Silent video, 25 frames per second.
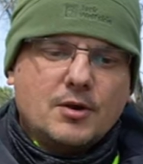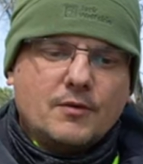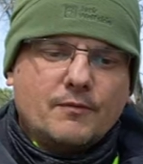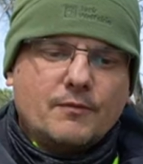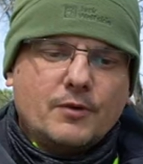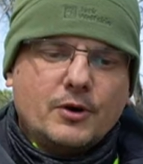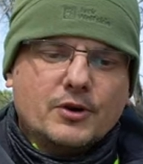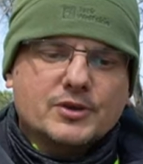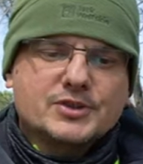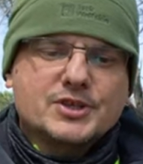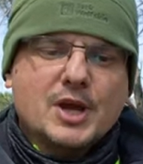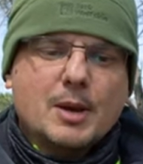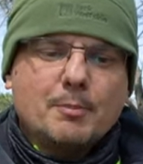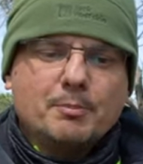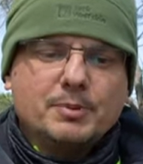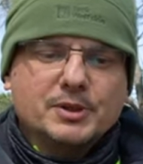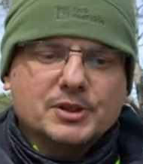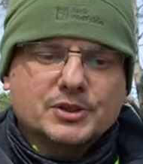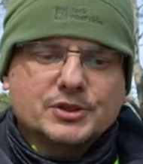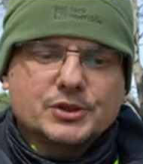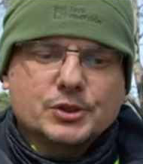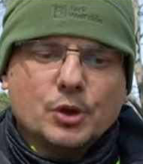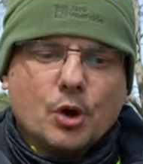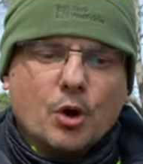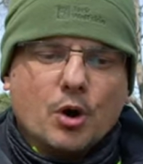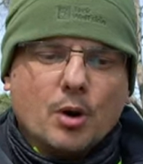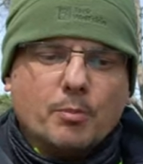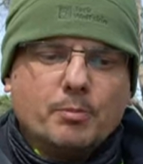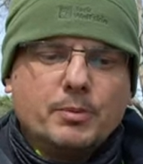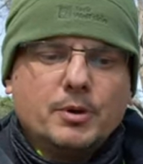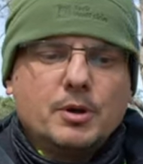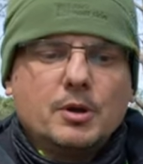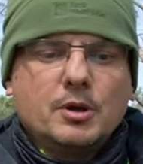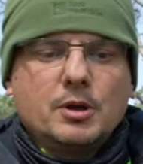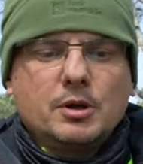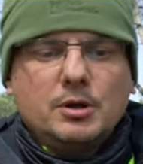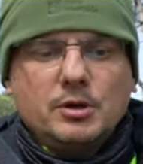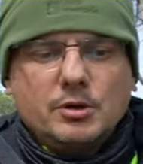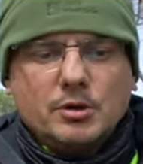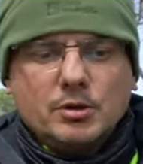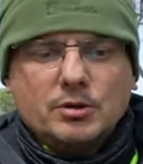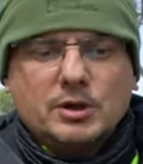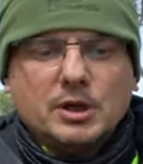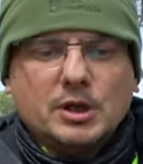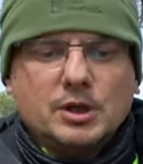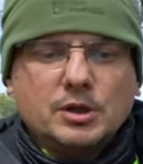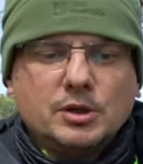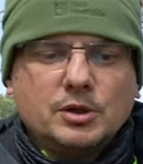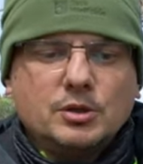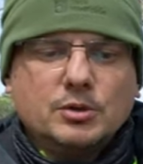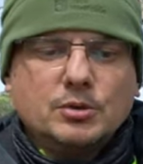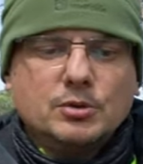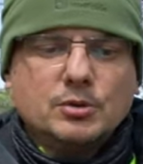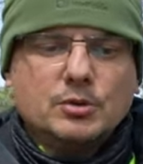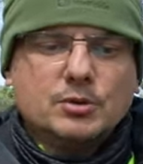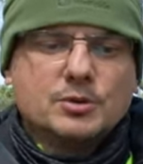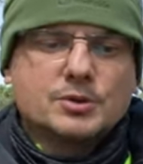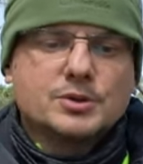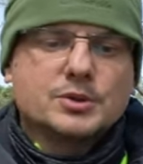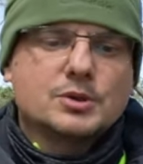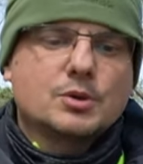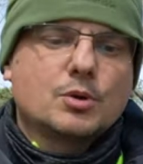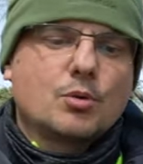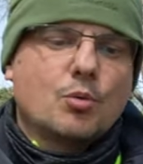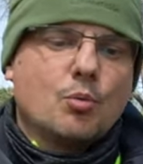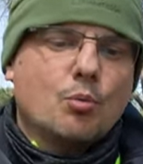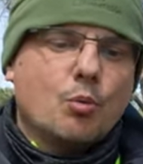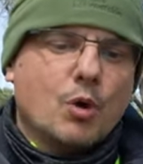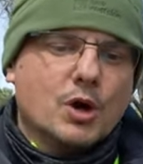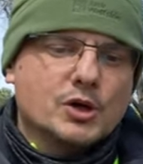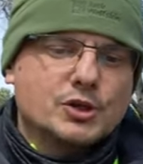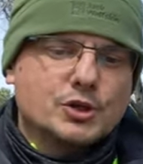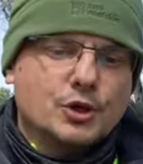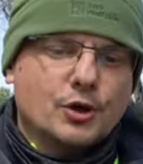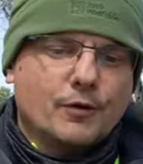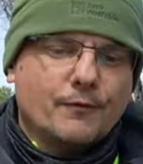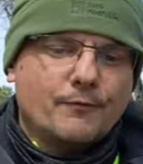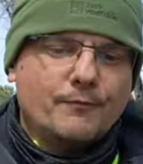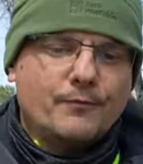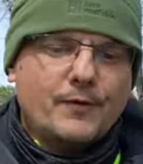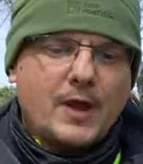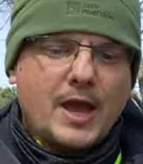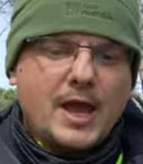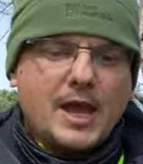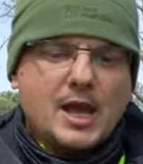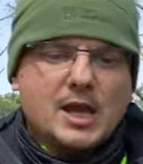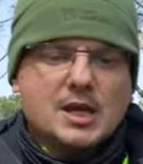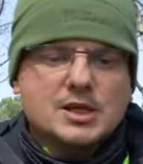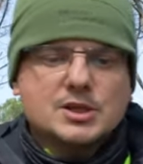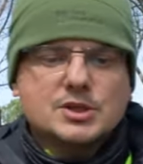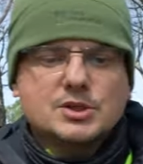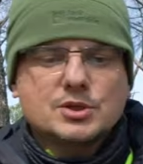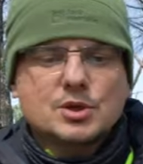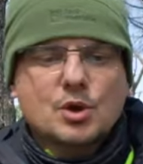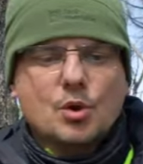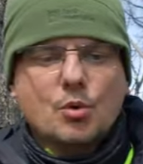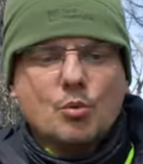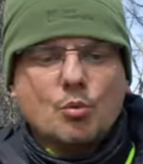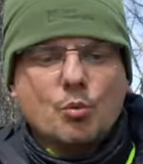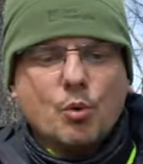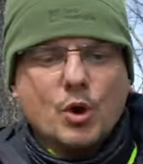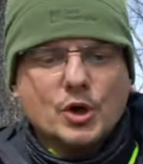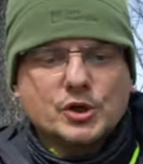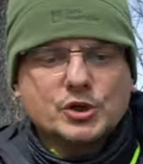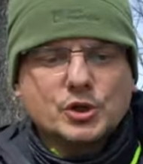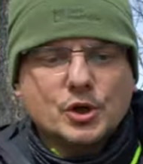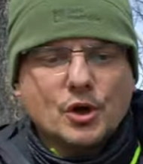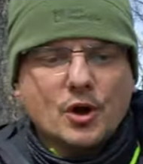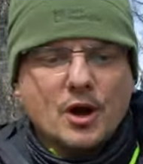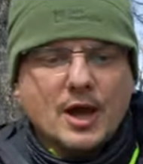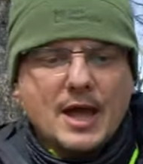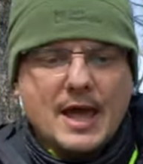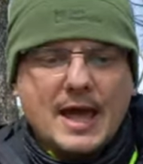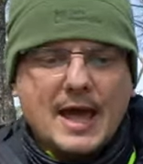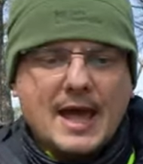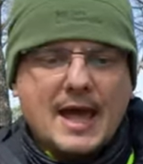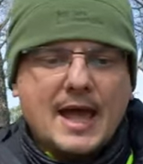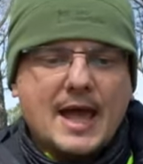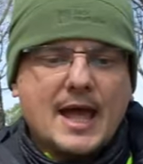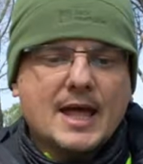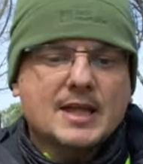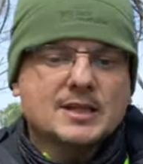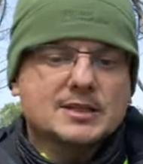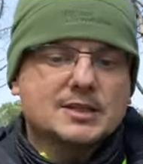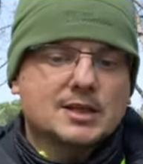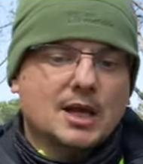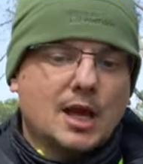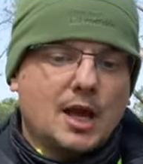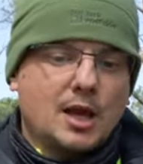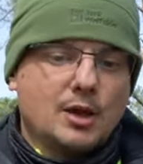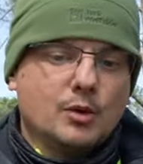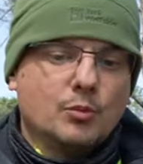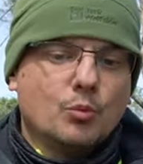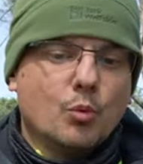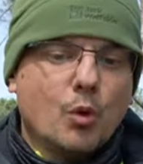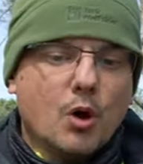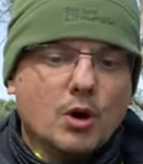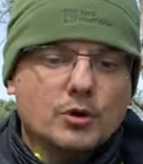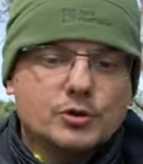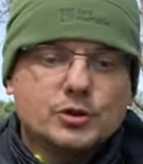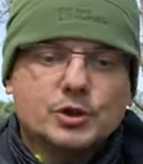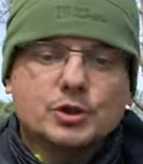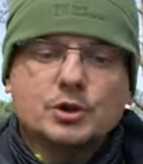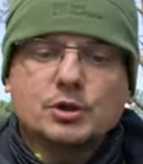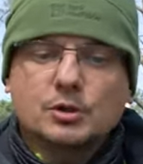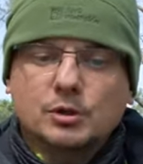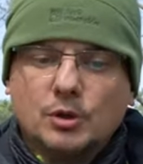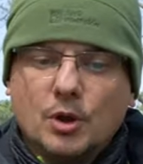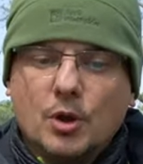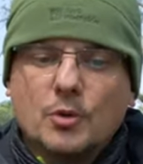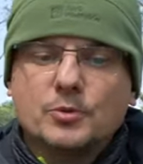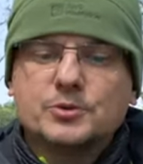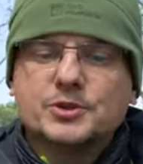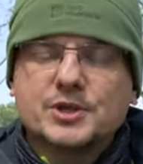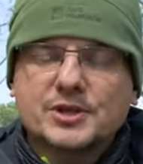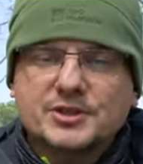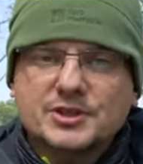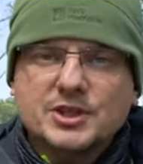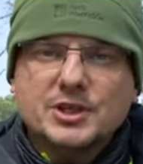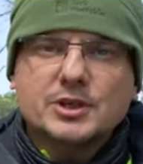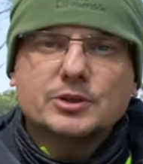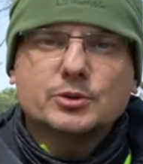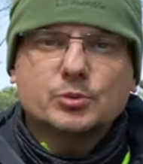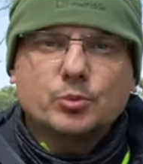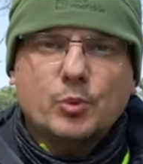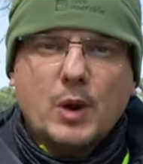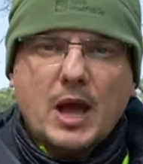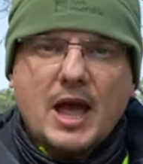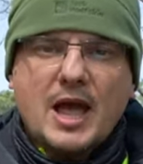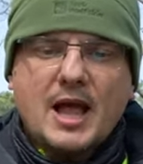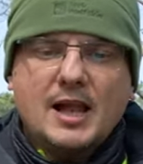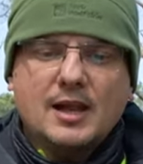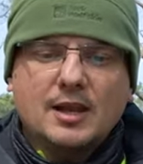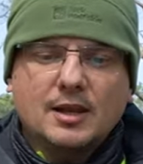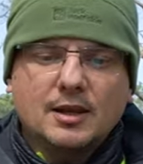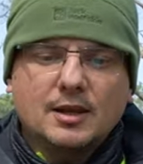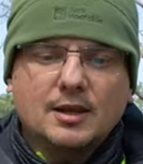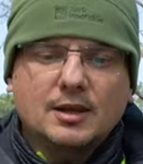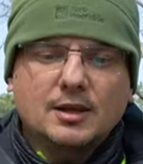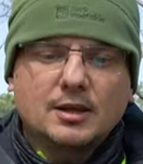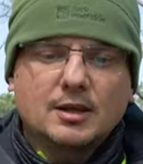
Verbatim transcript: For example, soap. You can use wash your face, wash your hands, and wash clothes as well.